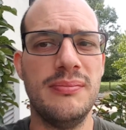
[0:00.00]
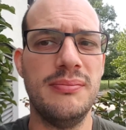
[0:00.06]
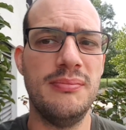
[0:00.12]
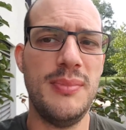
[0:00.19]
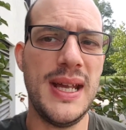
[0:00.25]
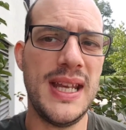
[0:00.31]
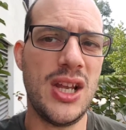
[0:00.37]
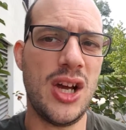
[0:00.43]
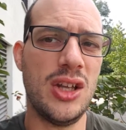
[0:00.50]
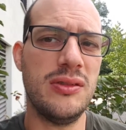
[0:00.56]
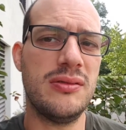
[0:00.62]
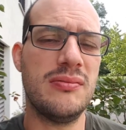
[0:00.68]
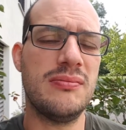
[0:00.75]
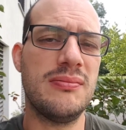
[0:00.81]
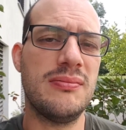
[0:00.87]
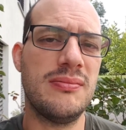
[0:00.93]
may not
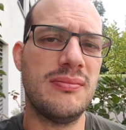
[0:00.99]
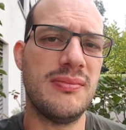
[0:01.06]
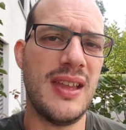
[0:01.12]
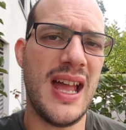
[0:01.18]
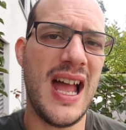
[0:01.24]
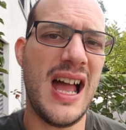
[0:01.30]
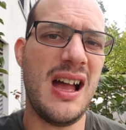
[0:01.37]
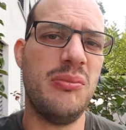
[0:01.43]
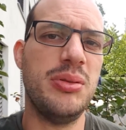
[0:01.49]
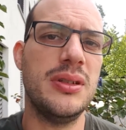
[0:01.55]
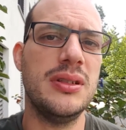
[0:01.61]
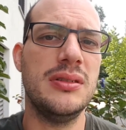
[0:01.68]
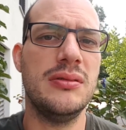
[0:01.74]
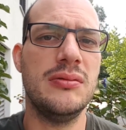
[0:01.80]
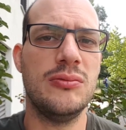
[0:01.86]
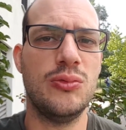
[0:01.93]

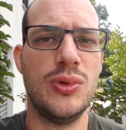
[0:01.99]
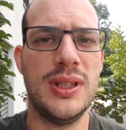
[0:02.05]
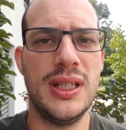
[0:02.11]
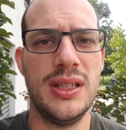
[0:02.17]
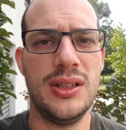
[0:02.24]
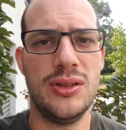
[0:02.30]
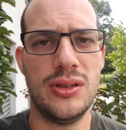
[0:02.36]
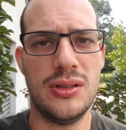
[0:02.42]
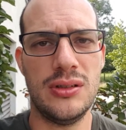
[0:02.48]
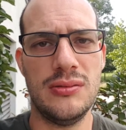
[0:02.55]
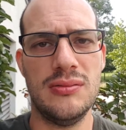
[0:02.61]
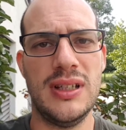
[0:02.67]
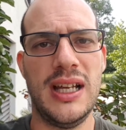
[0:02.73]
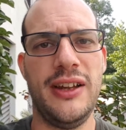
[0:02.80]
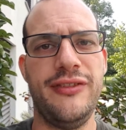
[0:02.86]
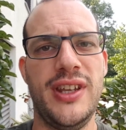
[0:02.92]
happen within your
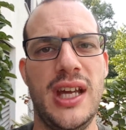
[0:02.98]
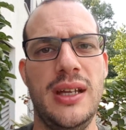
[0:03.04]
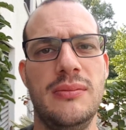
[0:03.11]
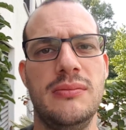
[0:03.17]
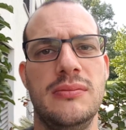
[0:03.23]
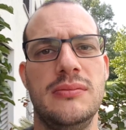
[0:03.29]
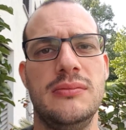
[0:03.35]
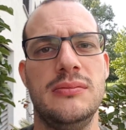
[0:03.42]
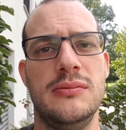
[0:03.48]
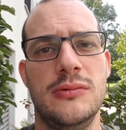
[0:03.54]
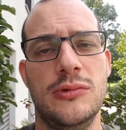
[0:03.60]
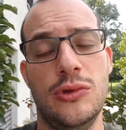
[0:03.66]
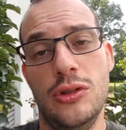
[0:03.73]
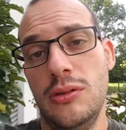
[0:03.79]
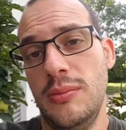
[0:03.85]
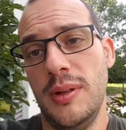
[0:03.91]
lifetime,
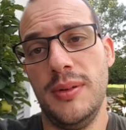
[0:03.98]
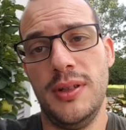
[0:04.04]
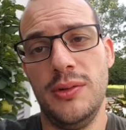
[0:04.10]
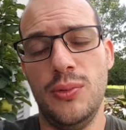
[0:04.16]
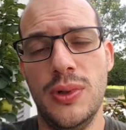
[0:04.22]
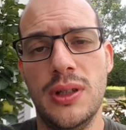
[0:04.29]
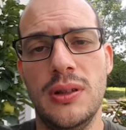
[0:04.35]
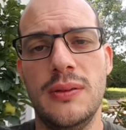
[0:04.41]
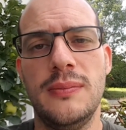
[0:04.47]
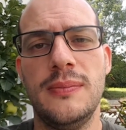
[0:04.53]
or maybe it will.